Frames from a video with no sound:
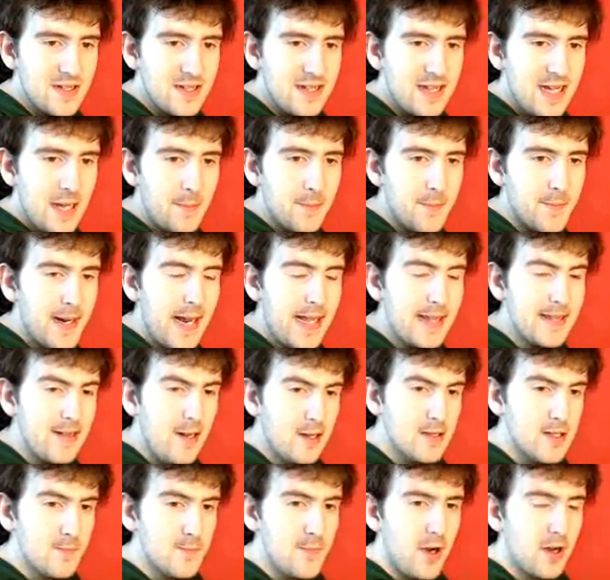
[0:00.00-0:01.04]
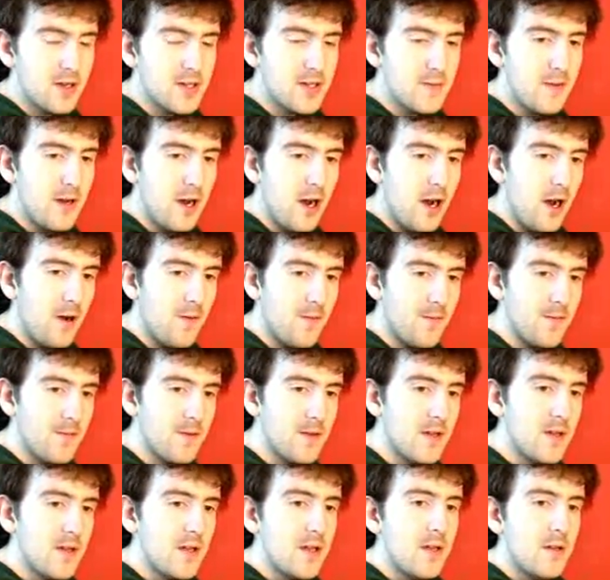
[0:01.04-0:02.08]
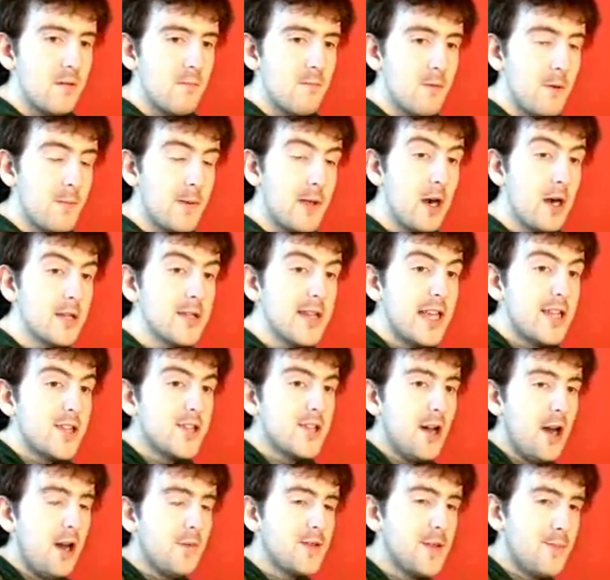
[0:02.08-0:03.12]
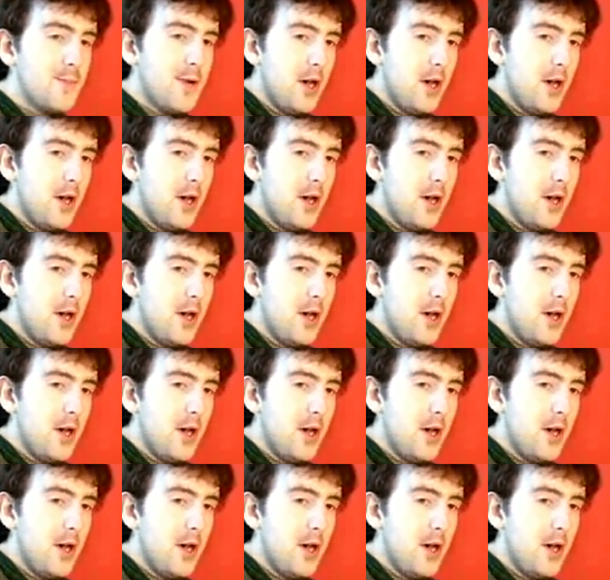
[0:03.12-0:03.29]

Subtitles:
Yeah, but it's on the bottom half. Well, we got it top to